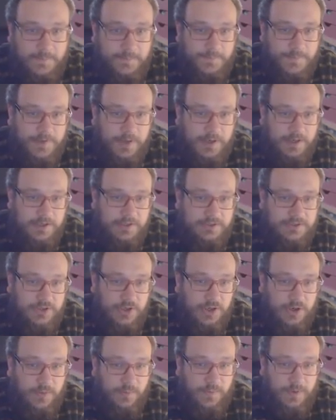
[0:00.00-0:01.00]
there's
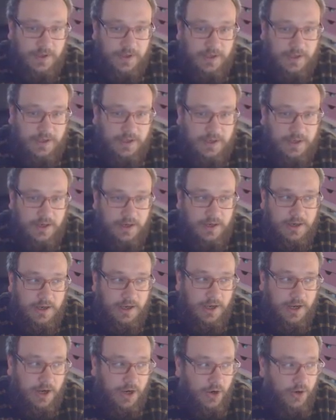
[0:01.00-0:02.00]
gonna be, I
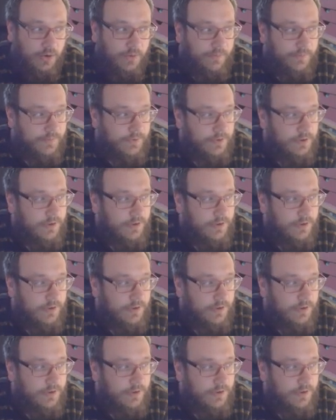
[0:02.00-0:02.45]
hope,